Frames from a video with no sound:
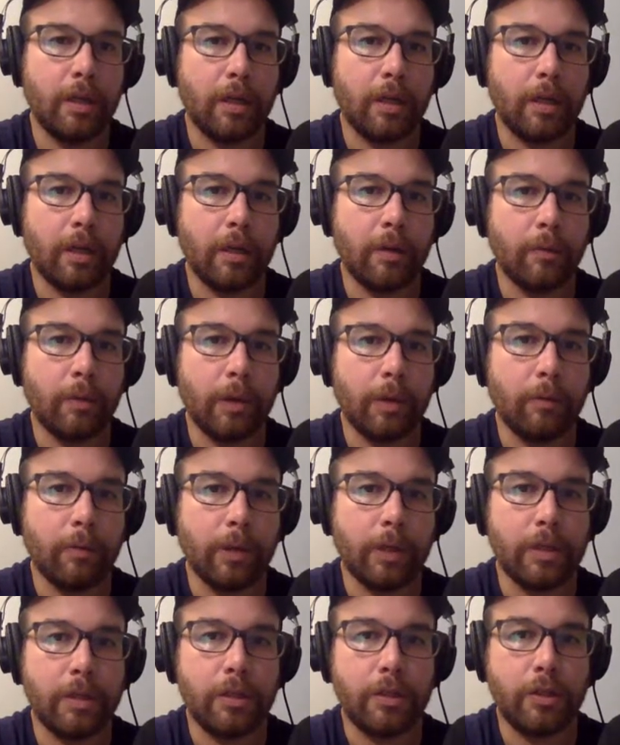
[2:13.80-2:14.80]
Uh, and what I
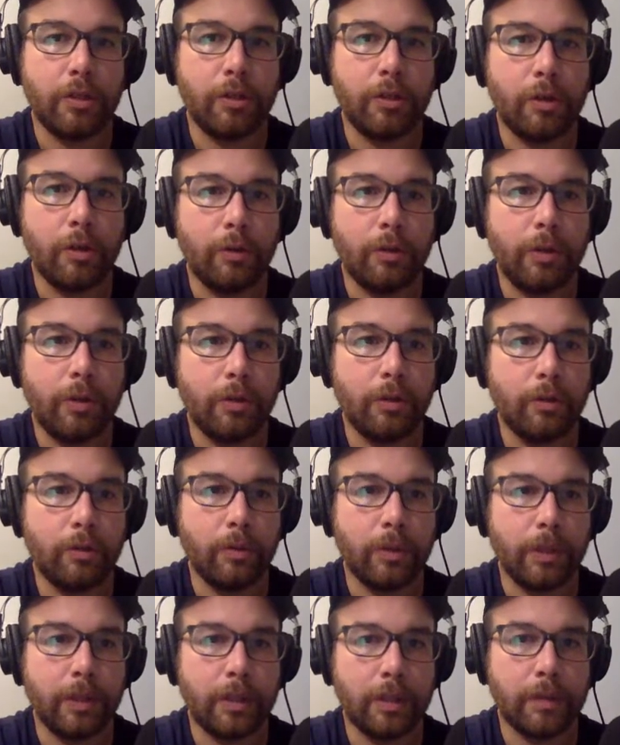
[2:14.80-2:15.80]
wanted to show you
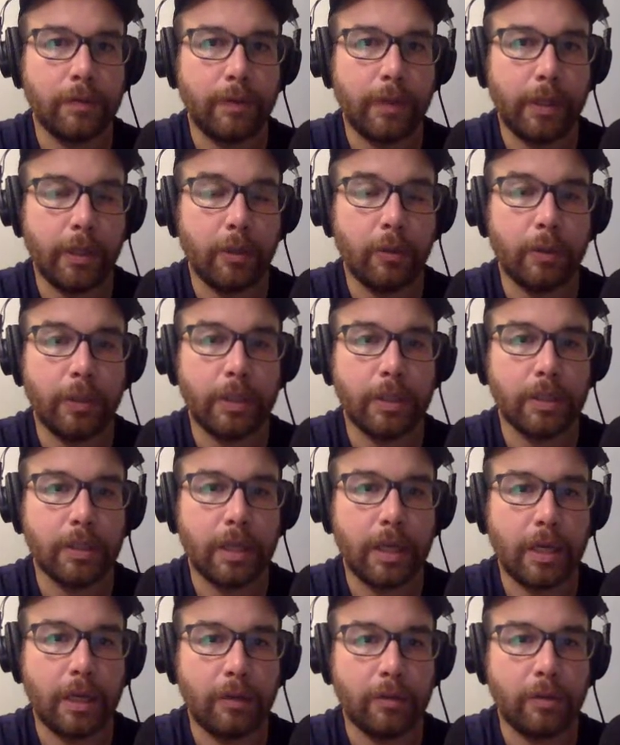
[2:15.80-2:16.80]
in this video is
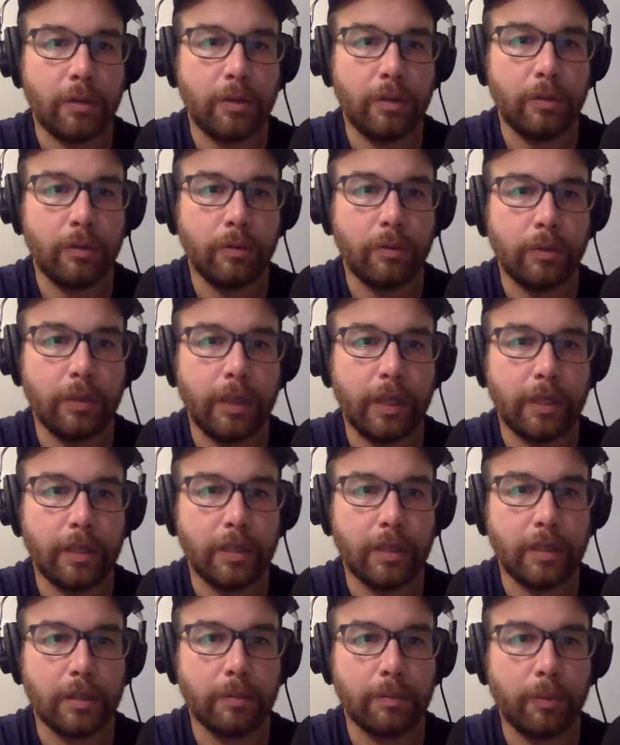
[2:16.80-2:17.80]
how to get
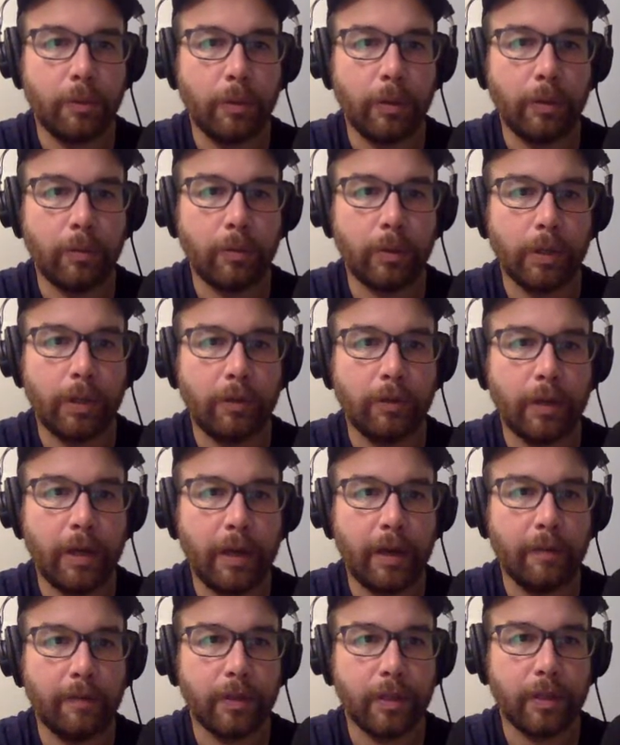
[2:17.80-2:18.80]
to this point where you
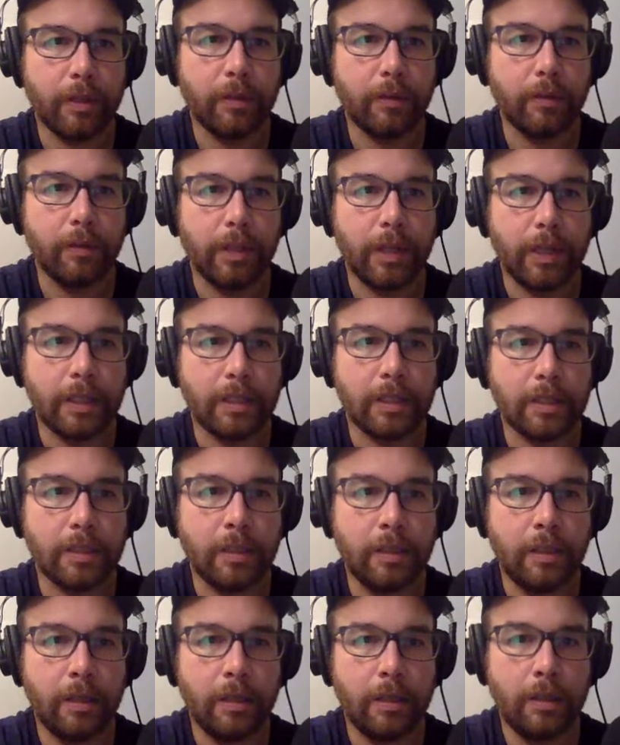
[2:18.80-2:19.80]
have the code that's
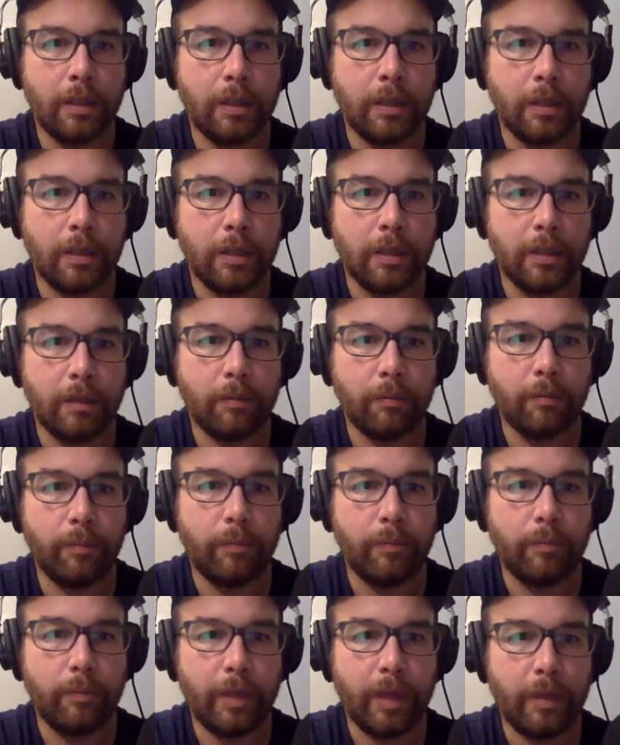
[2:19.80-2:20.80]

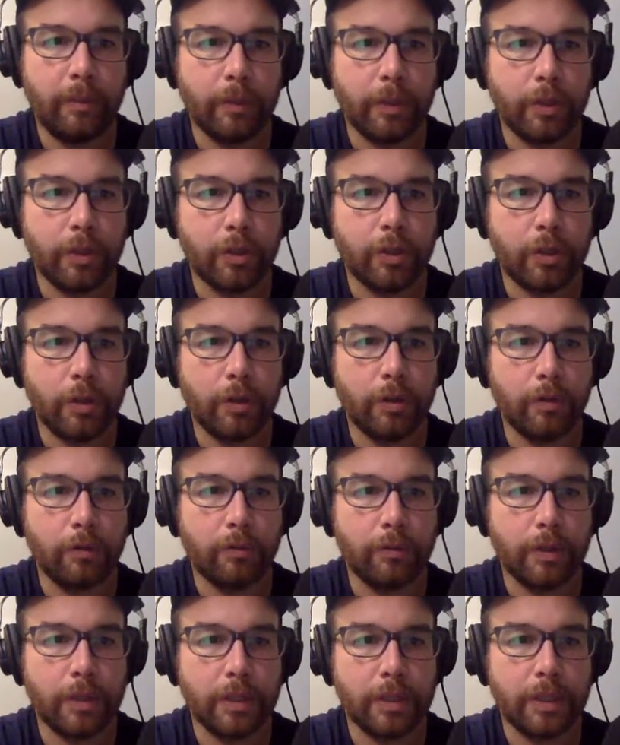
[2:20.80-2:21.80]
able to churn
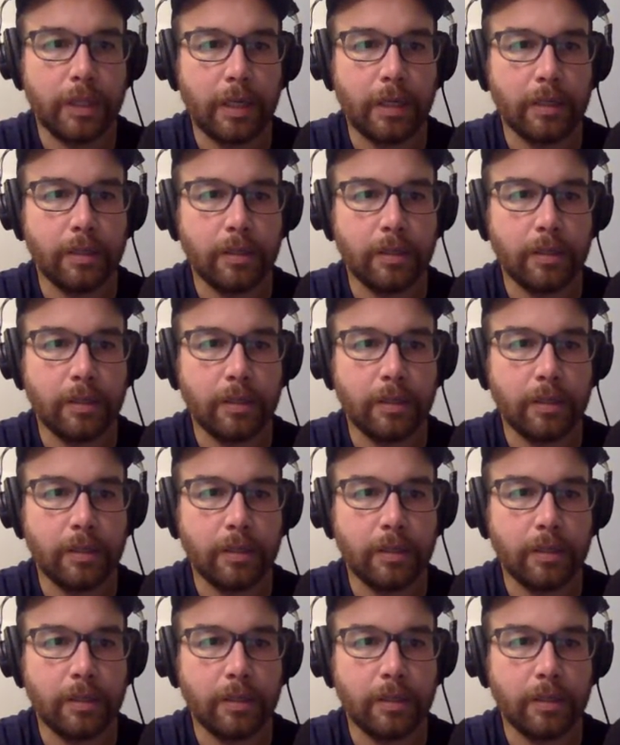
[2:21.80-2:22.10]
through this data.